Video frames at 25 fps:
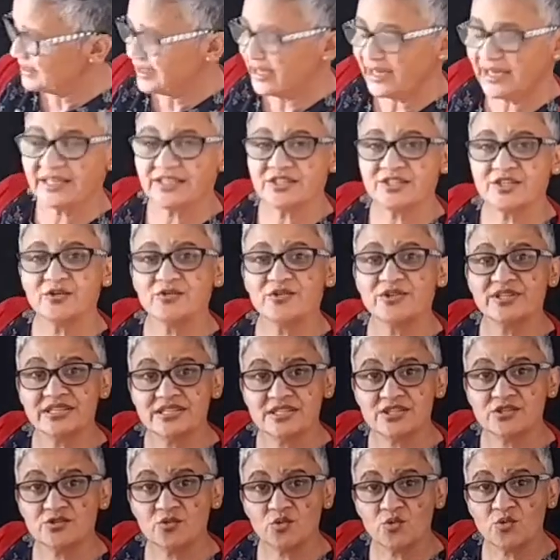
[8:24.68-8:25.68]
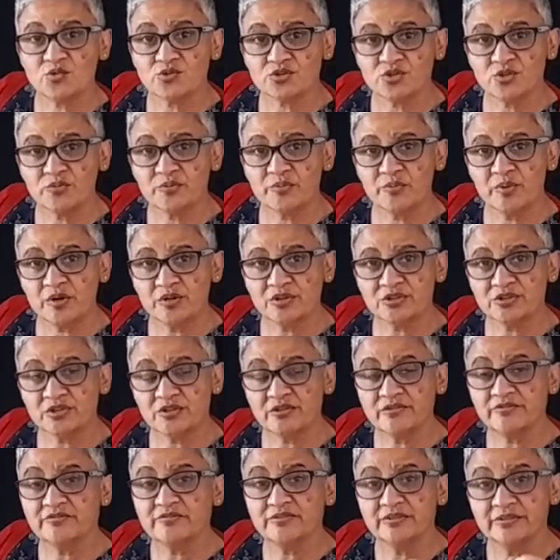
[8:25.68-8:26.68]
and so this is also part
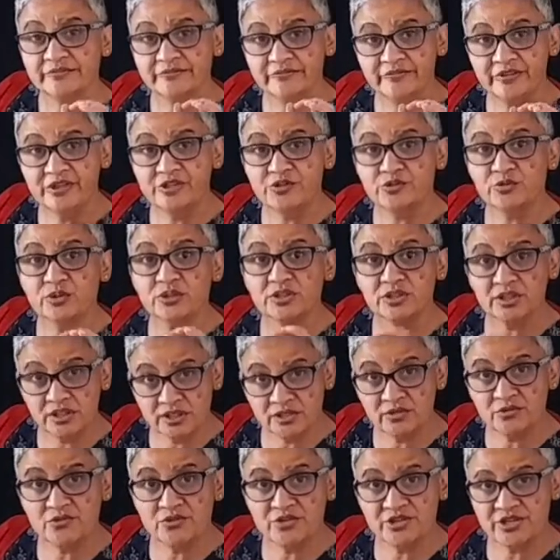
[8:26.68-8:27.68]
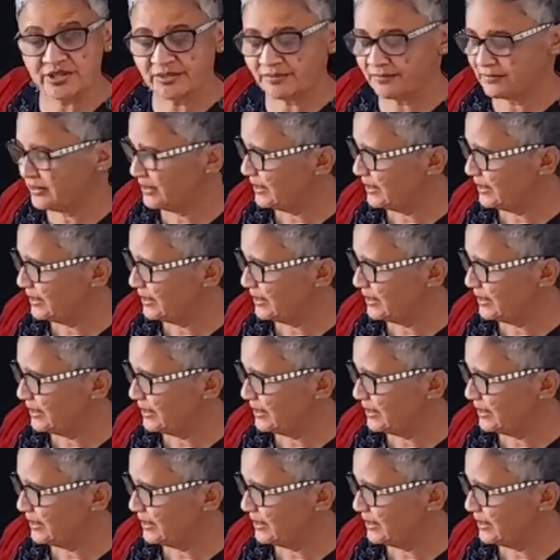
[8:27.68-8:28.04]
of visual closure.